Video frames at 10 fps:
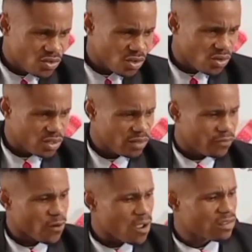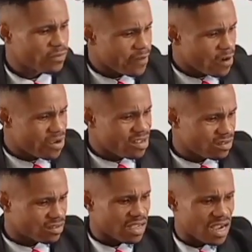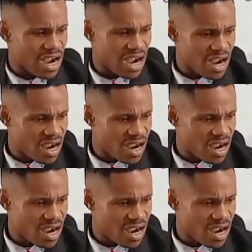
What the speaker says: So the front vowels,